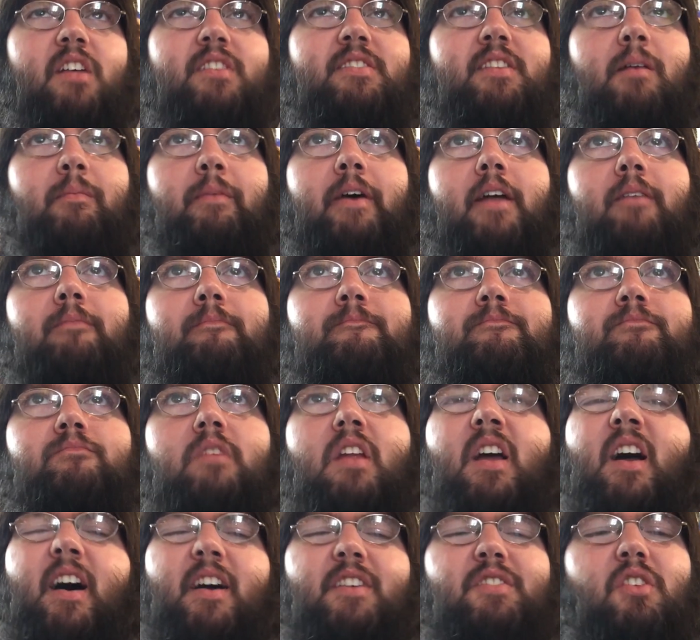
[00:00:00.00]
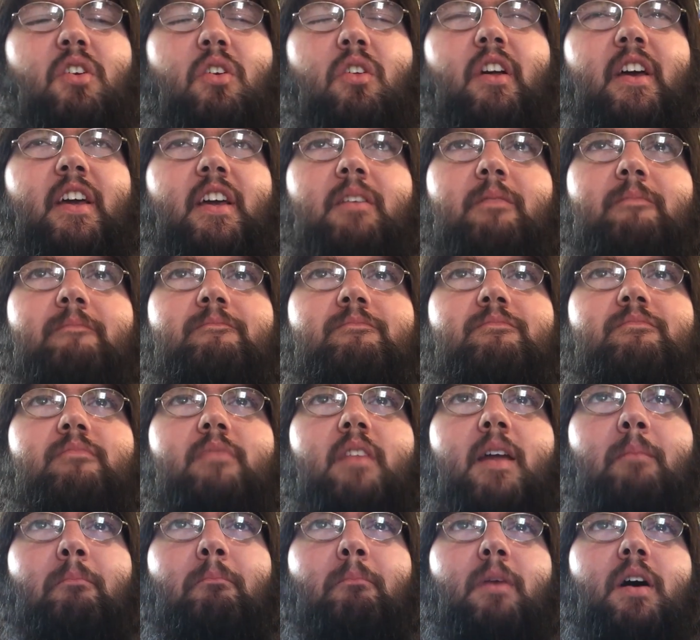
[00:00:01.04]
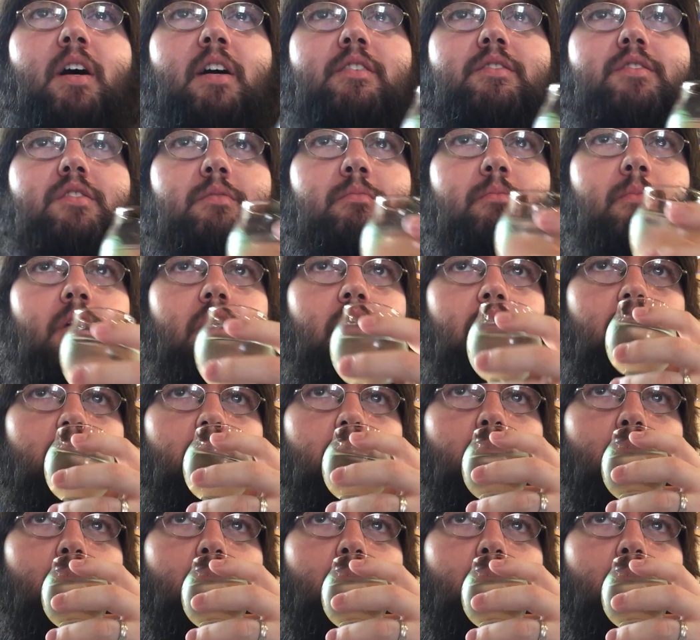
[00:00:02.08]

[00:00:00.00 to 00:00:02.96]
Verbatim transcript: It's not bad. I still don't like it that much, but